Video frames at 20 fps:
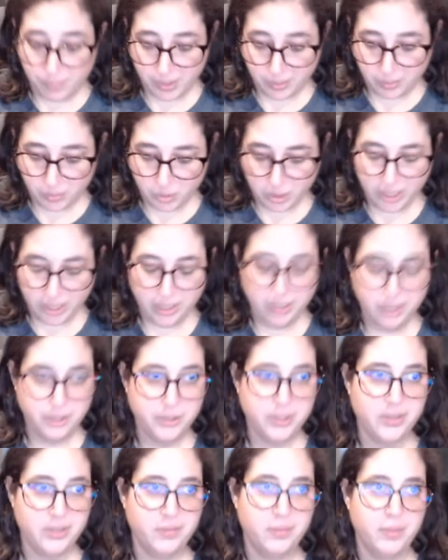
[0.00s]
build more
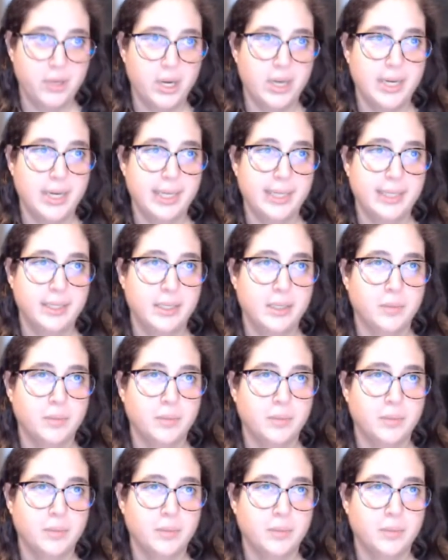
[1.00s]
inclusive products.